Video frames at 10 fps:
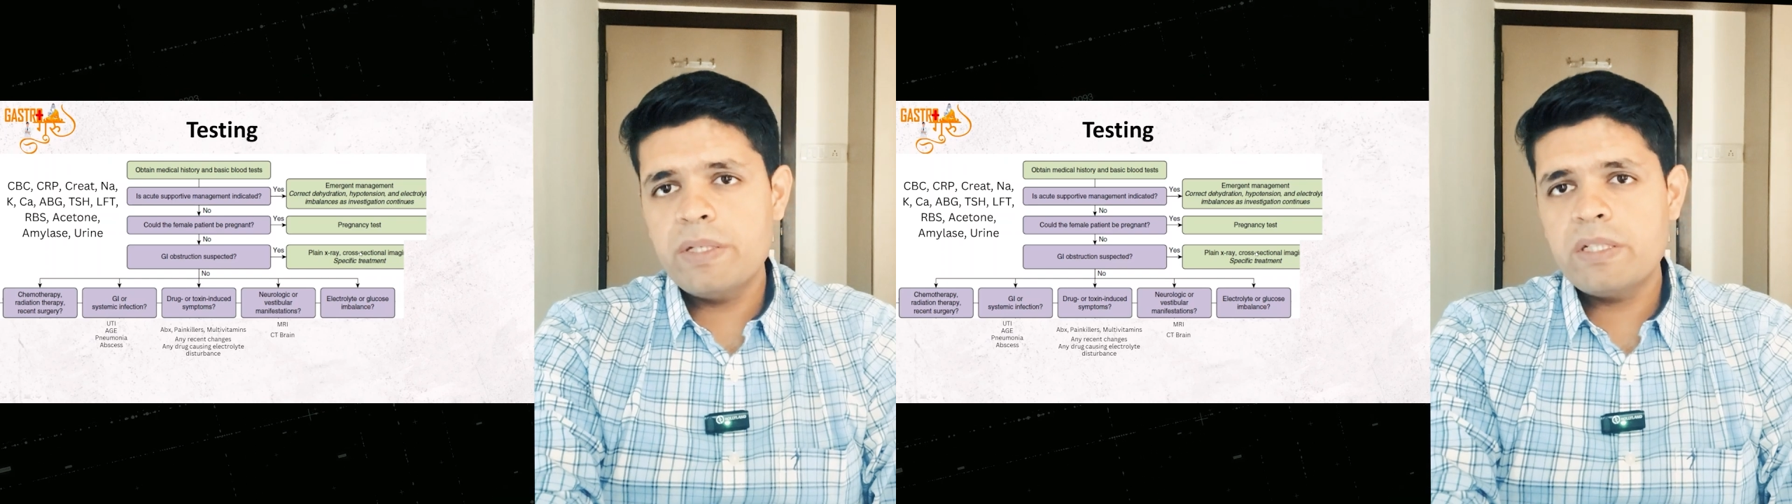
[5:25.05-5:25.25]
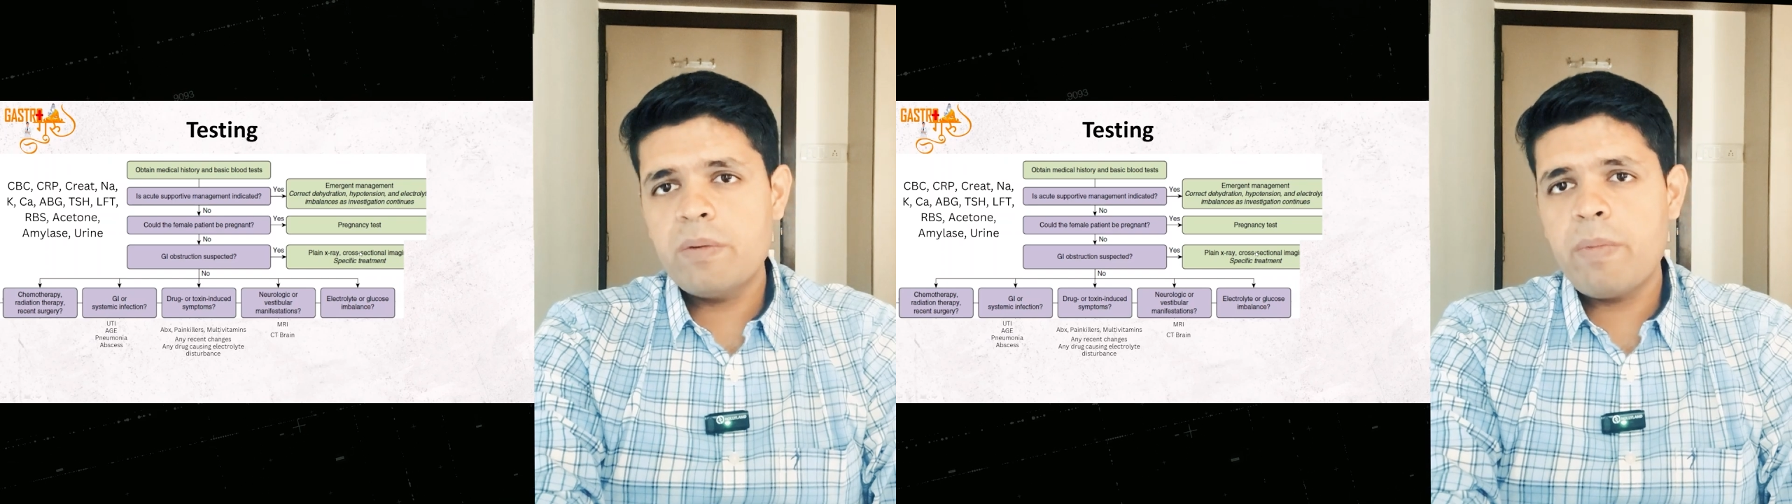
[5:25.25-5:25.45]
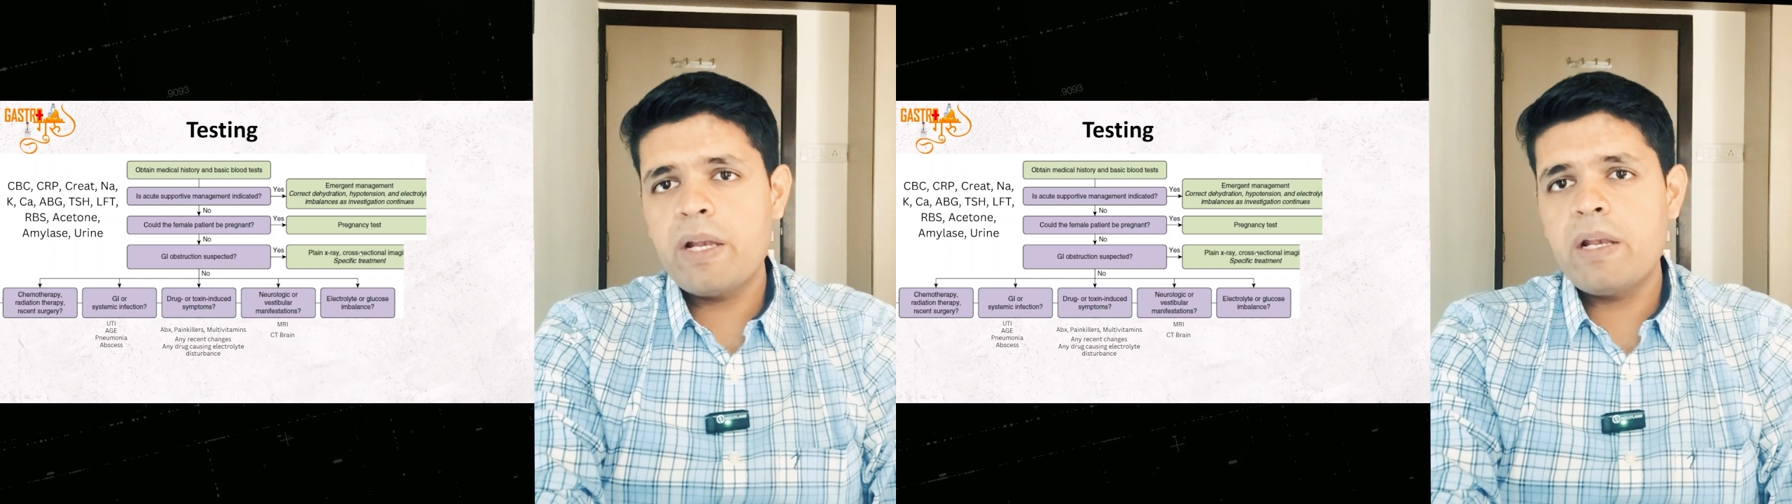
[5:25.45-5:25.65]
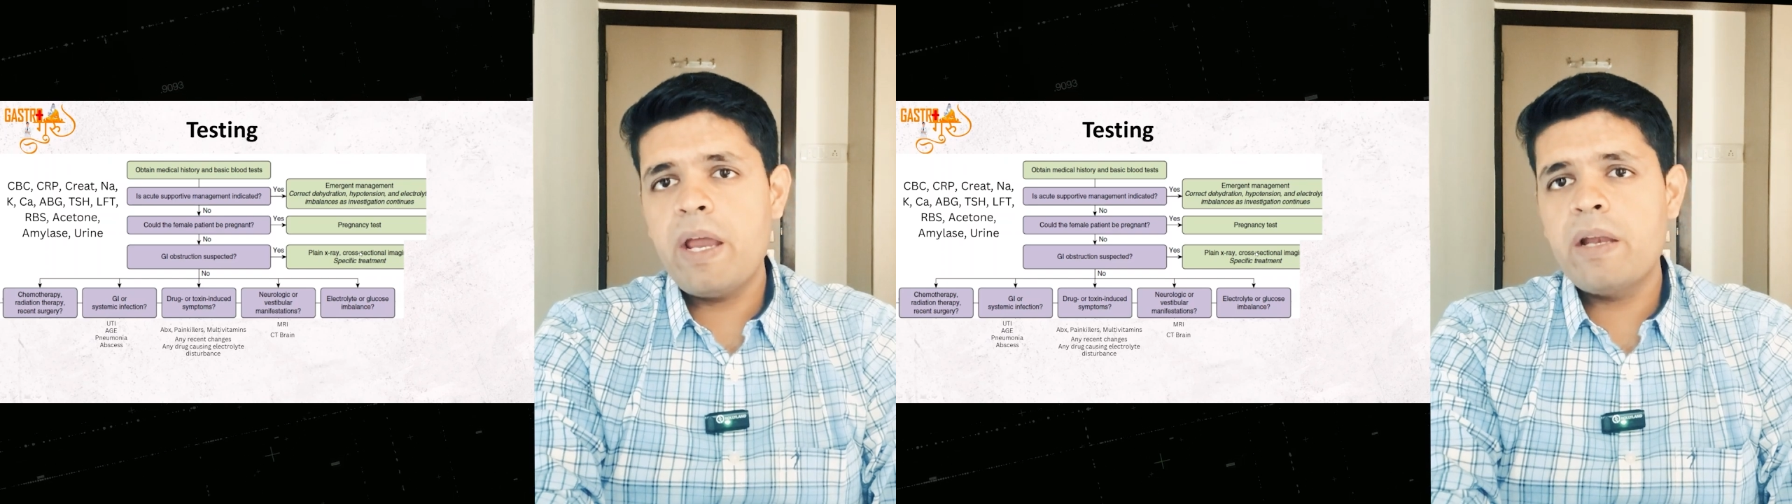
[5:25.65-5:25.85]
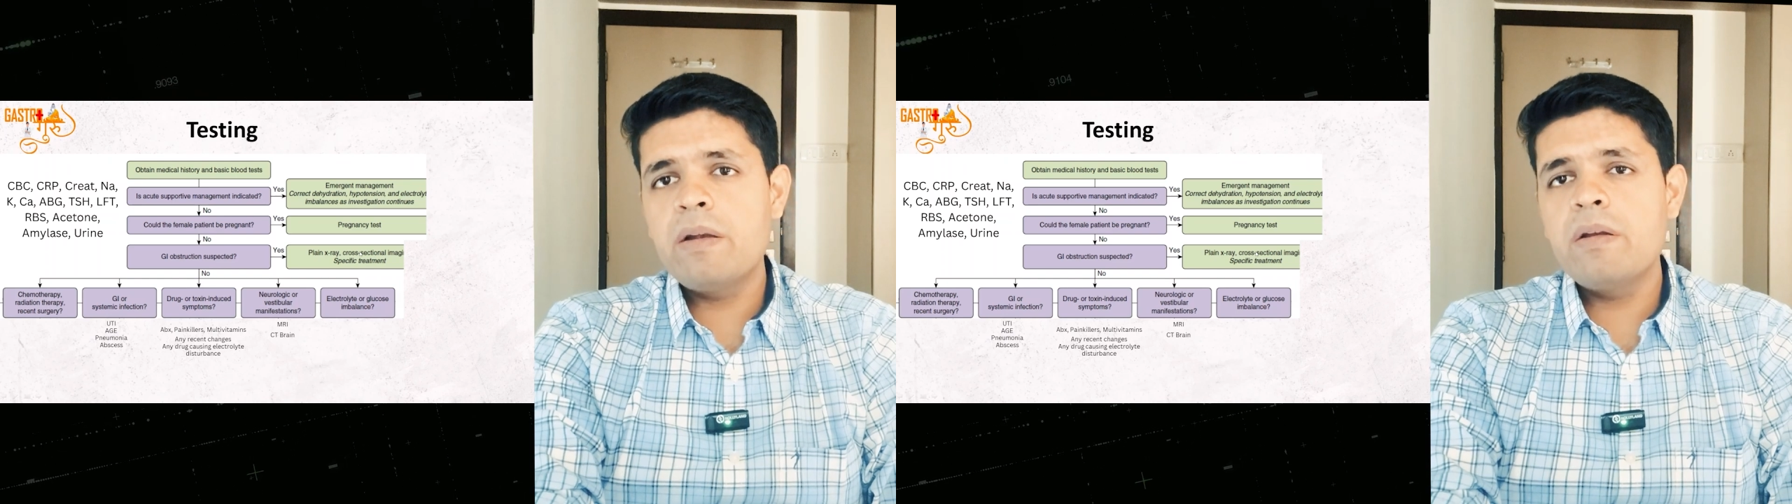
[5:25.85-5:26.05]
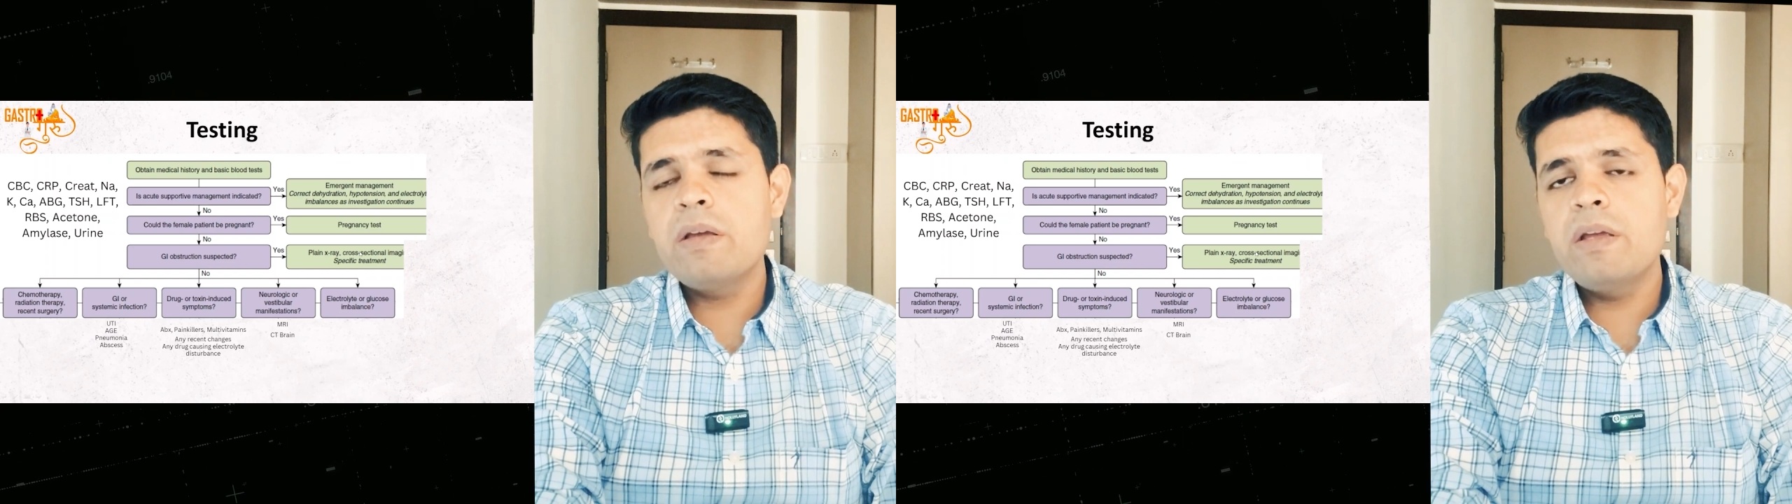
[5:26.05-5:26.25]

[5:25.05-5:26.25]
patient might land